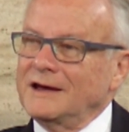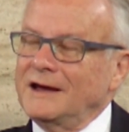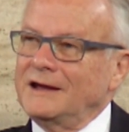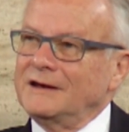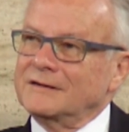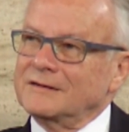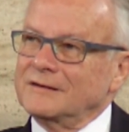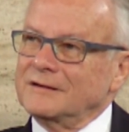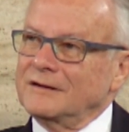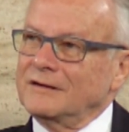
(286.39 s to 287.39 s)
And,
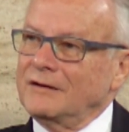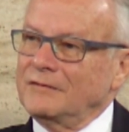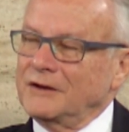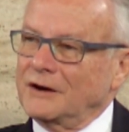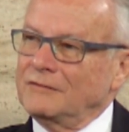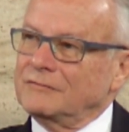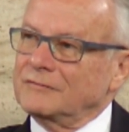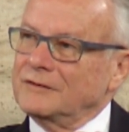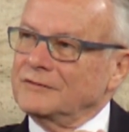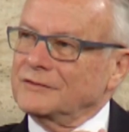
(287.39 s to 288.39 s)
you know,
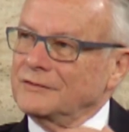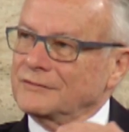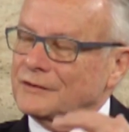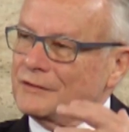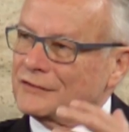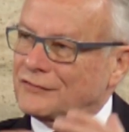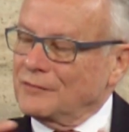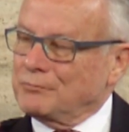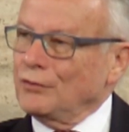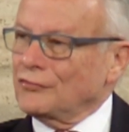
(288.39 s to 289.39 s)
it's the
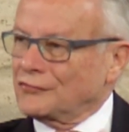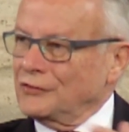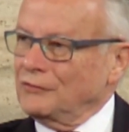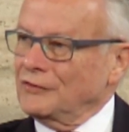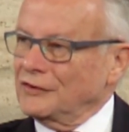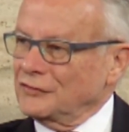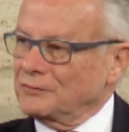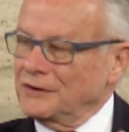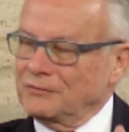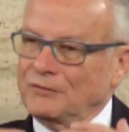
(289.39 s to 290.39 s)
pull-through with these
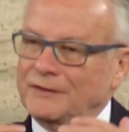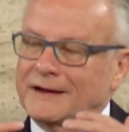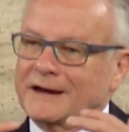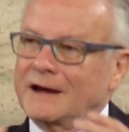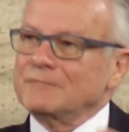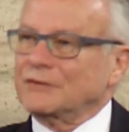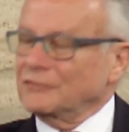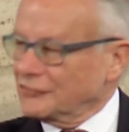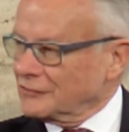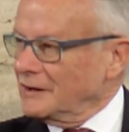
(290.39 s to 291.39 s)
people when they come to
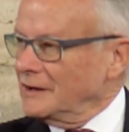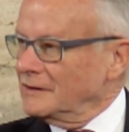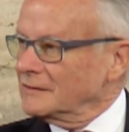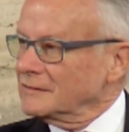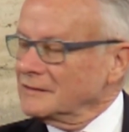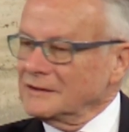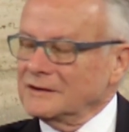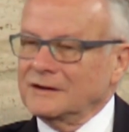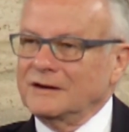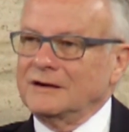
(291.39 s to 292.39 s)
Australia.
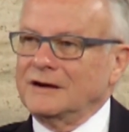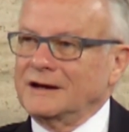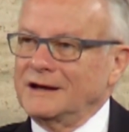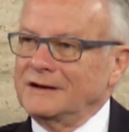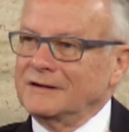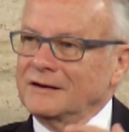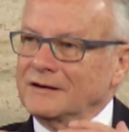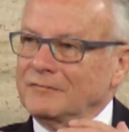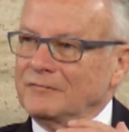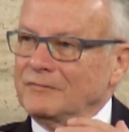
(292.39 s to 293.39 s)
Again,
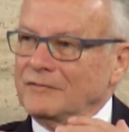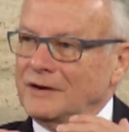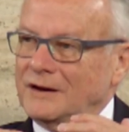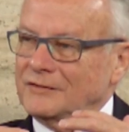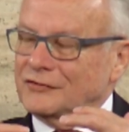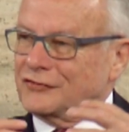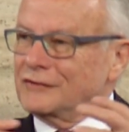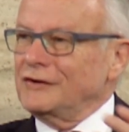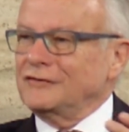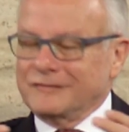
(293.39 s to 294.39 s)
the
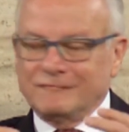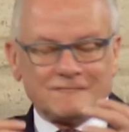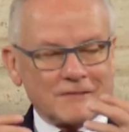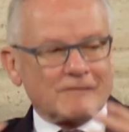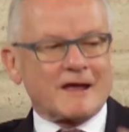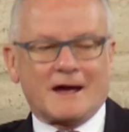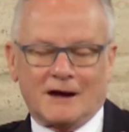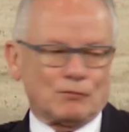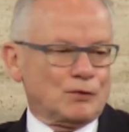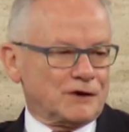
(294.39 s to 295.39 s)
Syrians are very
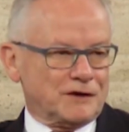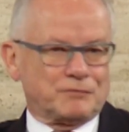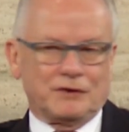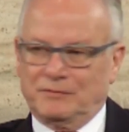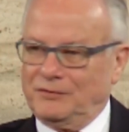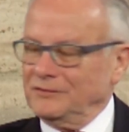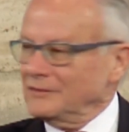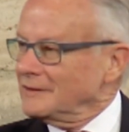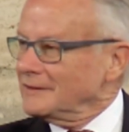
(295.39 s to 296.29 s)
hard-working people.